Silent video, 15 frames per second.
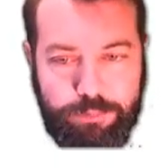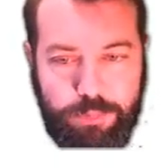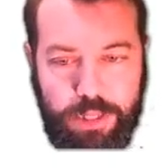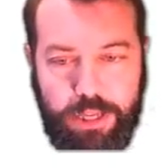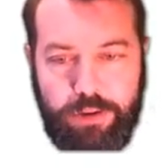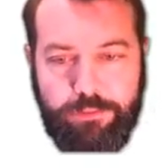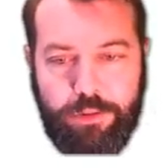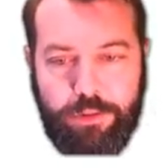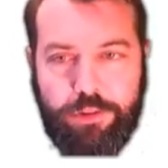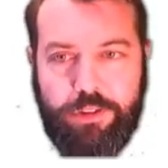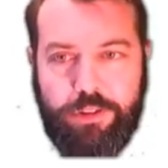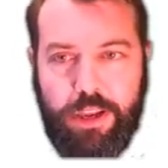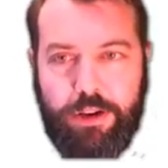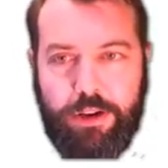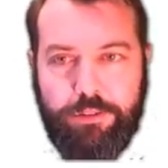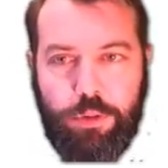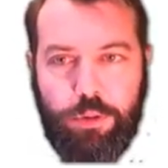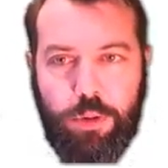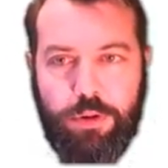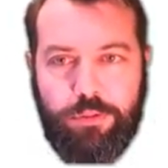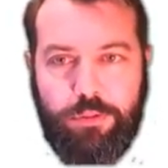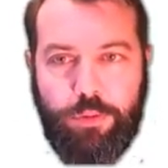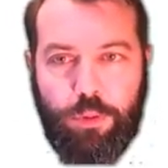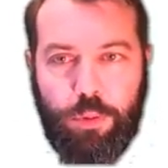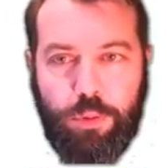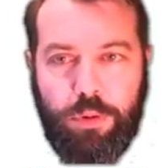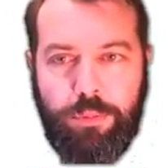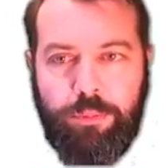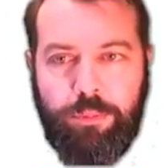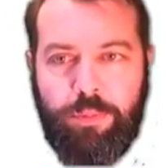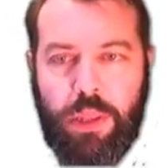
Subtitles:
The inverse tan of 2/4